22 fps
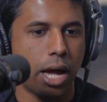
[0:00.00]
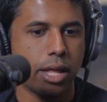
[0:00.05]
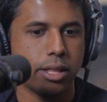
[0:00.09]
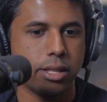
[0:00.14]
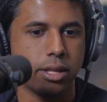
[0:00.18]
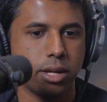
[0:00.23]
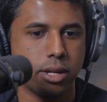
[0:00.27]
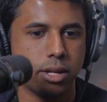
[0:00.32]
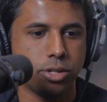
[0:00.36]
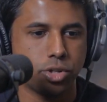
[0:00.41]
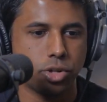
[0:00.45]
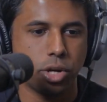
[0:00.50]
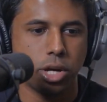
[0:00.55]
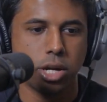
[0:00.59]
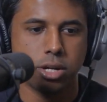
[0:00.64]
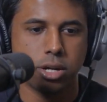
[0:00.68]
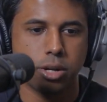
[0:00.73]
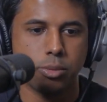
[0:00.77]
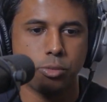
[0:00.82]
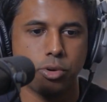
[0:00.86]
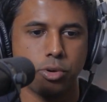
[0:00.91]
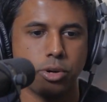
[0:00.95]
And then
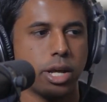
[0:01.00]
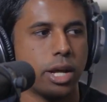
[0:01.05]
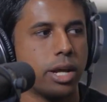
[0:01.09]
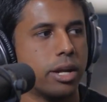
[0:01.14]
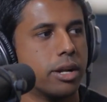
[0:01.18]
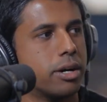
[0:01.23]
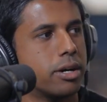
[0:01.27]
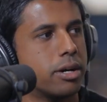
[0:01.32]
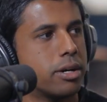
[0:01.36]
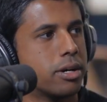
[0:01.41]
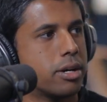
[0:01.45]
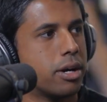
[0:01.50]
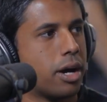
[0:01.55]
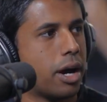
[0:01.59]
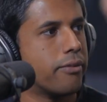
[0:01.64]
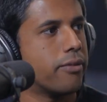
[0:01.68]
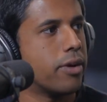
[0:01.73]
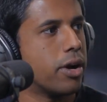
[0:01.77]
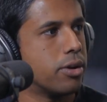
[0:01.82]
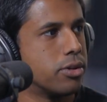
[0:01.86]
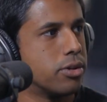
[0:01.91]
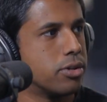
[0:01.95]
training on more data
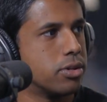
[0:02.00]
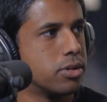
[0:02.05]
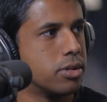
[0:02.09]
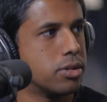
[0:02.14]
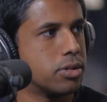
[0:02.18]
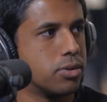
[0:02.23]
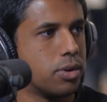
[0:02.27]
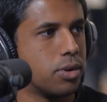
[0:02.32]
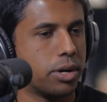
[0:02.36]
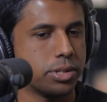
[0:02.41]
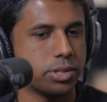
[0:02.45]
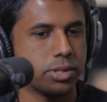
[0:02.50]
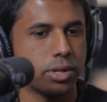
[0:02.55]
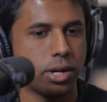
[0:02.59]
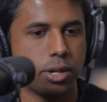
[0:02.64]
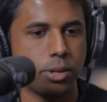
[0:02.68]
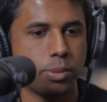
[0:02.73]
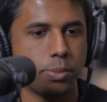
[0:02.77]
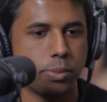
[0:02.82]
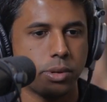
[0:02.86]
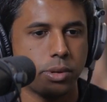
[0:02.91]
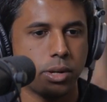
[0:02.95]
I found to also
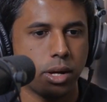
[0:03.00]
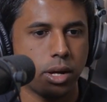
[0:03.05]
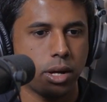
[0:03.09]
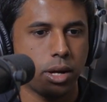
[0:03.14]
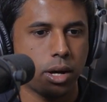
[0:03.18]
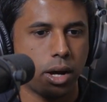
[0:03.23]
help.